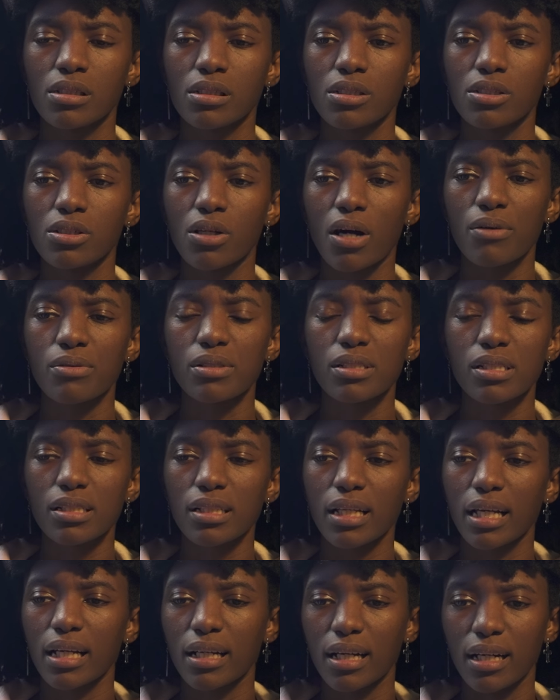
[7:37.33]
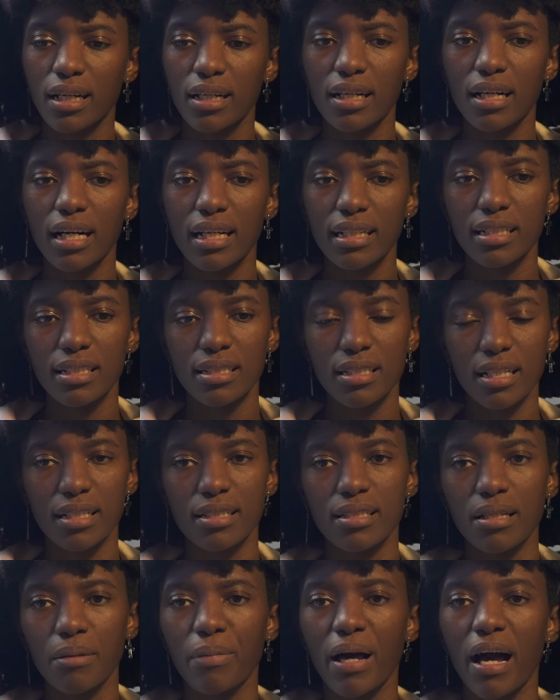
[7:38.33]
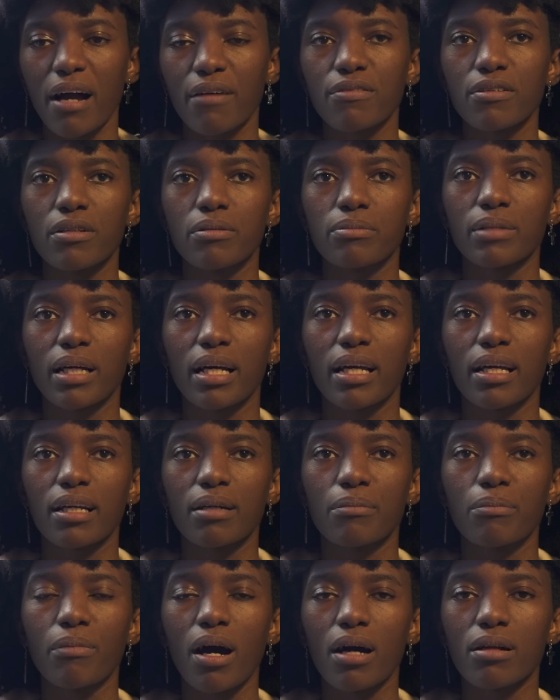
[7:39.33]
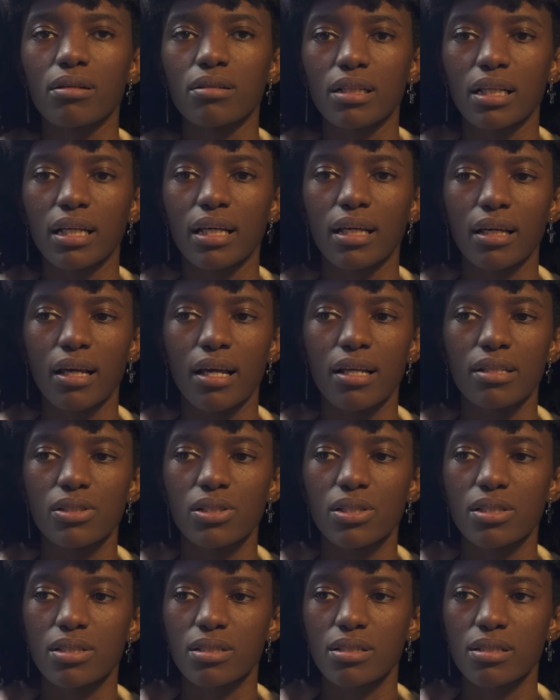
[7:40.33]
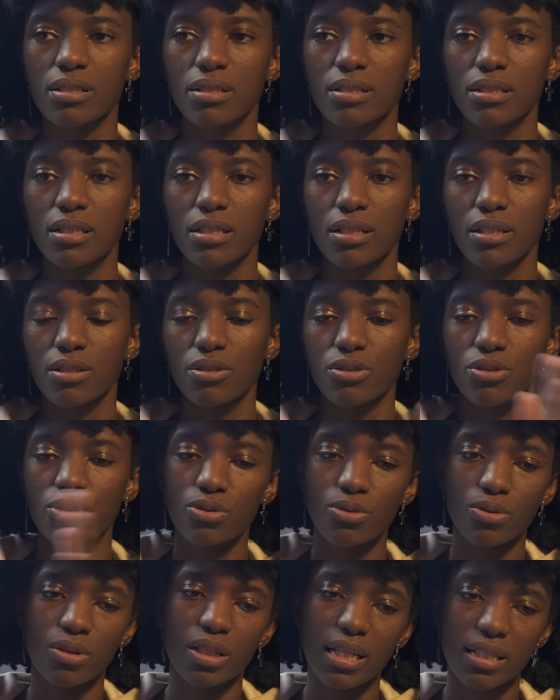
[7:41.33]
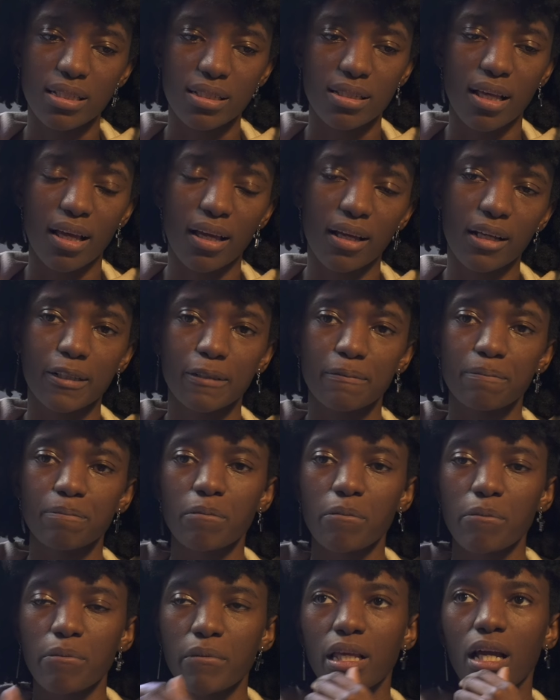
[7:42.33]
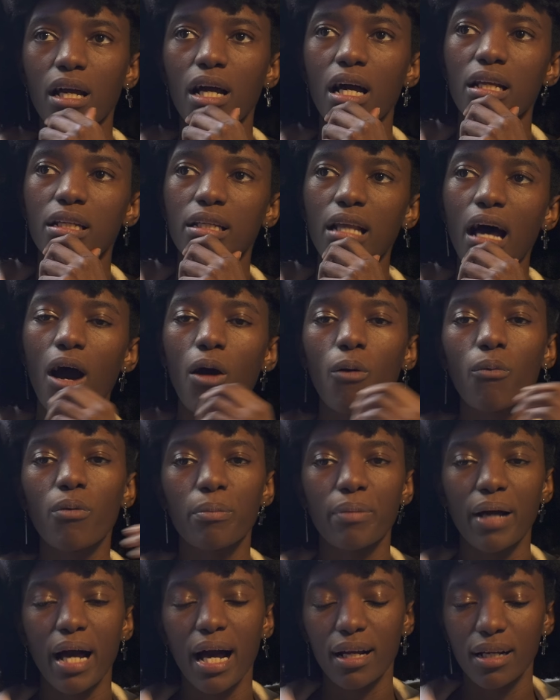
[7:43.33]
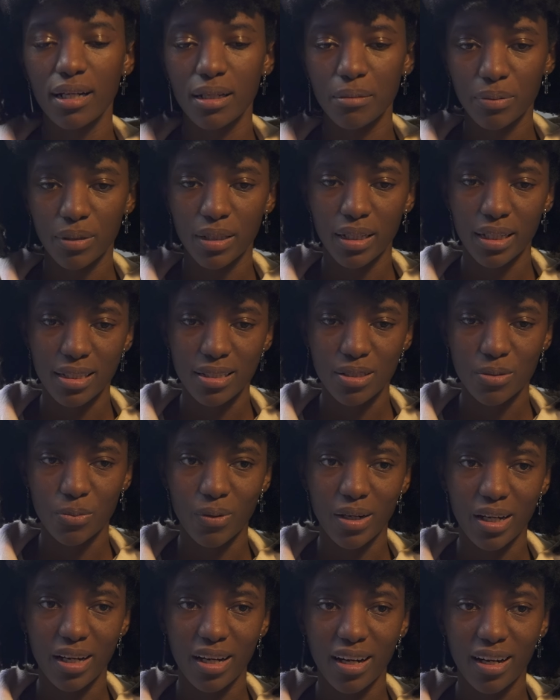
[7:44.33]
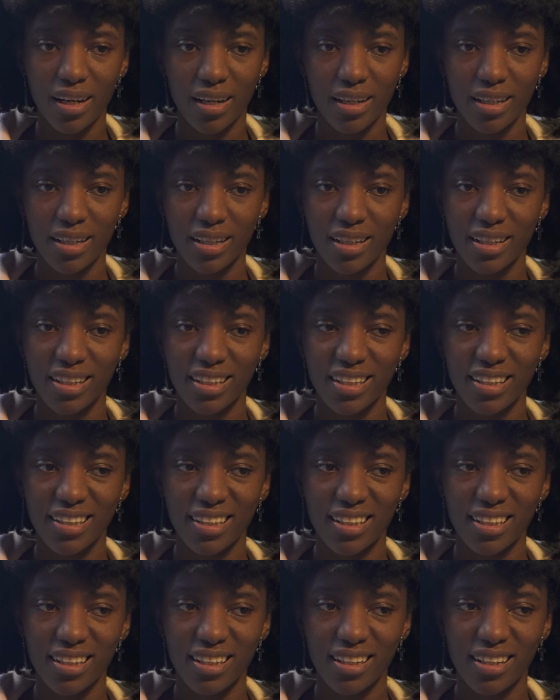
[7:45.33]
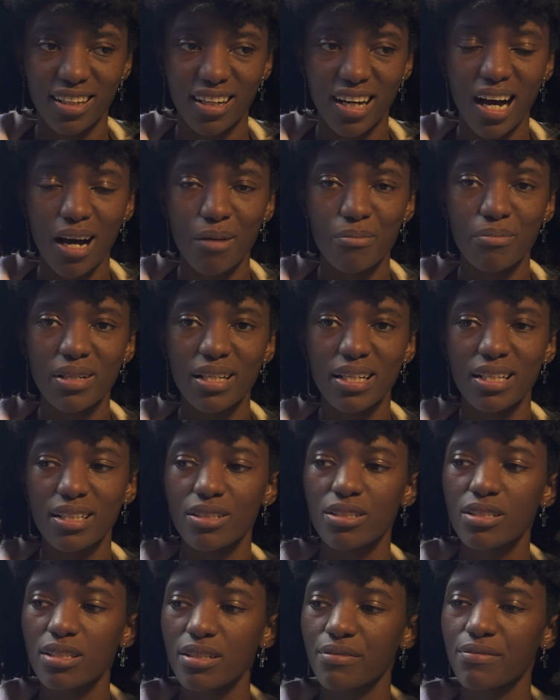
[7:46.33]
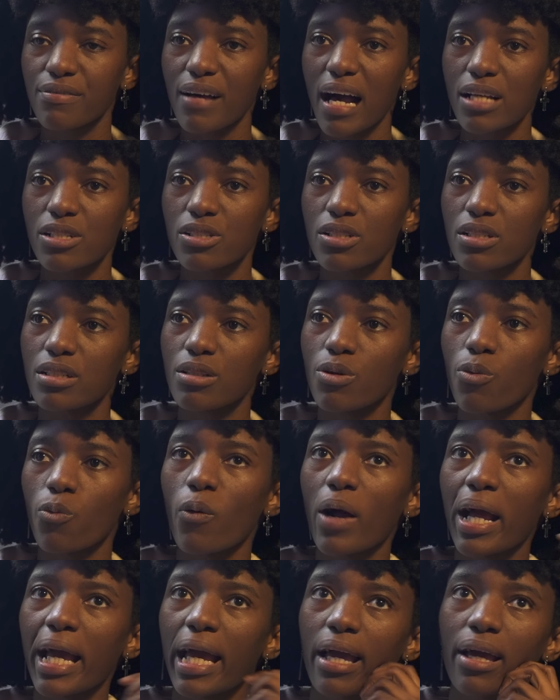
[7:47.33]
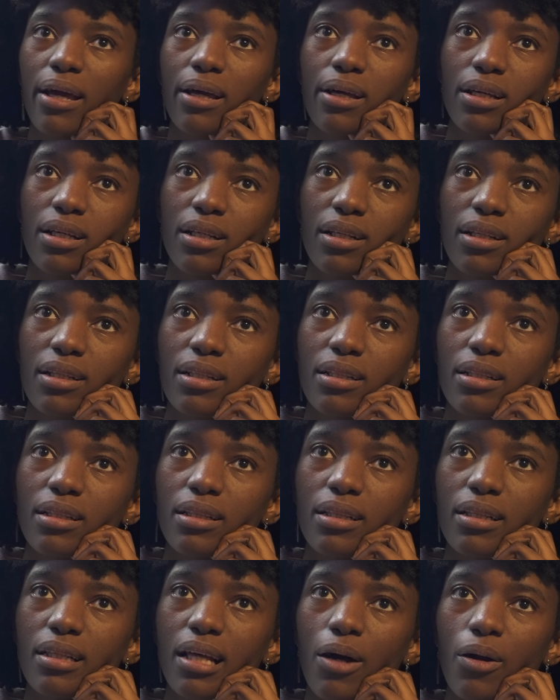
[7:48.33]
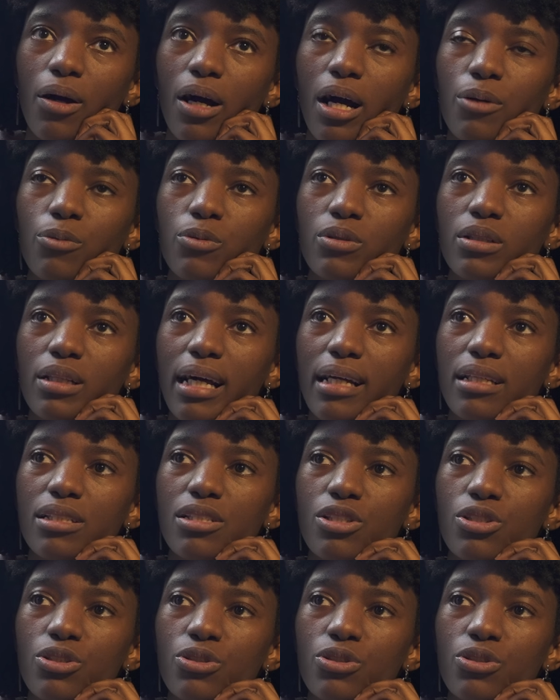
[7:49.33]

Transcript: you know i was just like oh i need to take a step back from like modeling and just do this thing and now we're back at a place where I'm into fashion in a way that I would like to